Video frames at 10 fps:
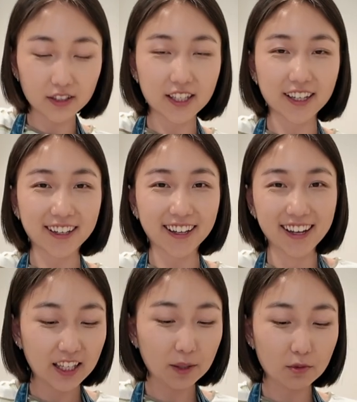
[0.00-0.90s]
to
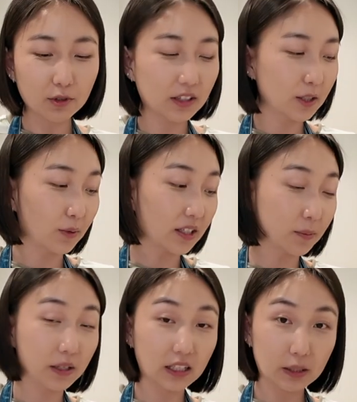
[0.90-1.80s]
keep doing these
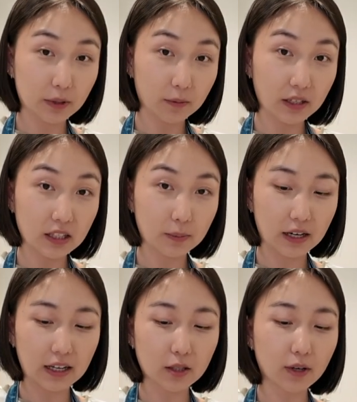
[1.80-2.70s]
recipe experiments, but
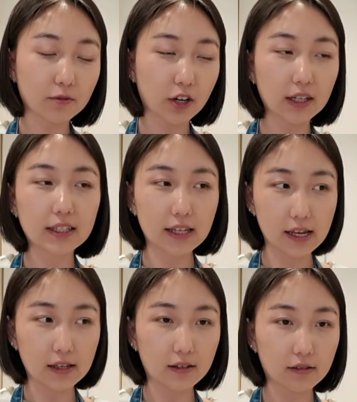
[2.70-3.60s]
I guess what I'm trying to
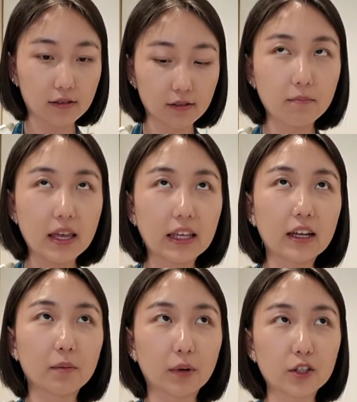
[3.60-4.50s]
say is making
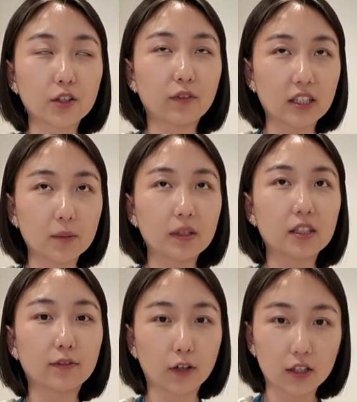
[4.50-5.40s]
a bunch of
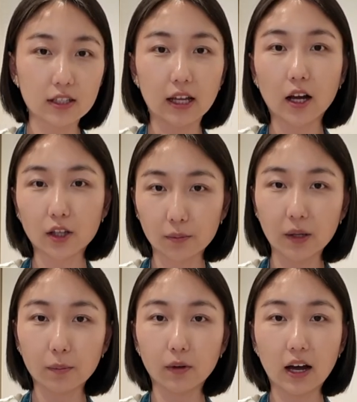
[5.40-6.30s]
recipes first that other
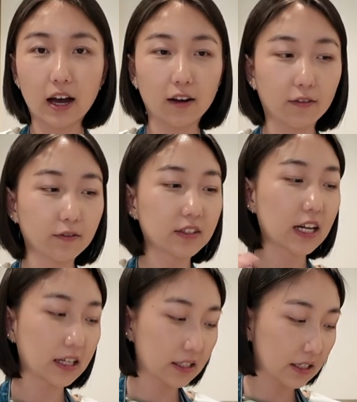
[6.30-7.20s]
people have
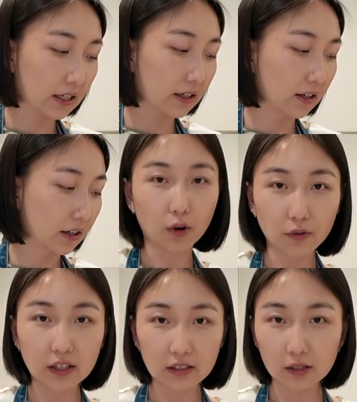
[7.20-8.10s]
tested,
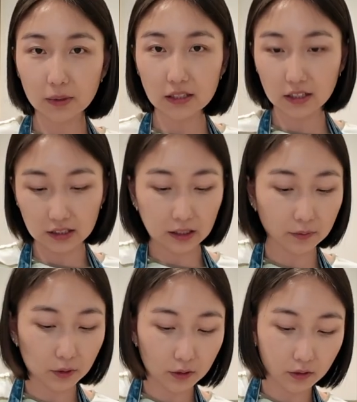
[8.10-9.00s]
proven to be
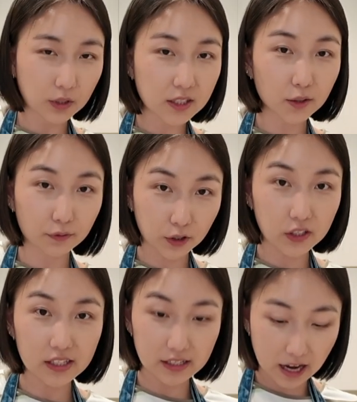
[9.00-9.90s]
successful was the
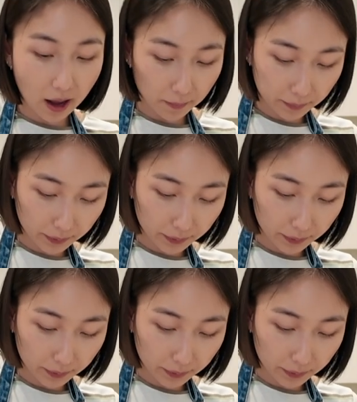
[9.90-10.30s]
first step.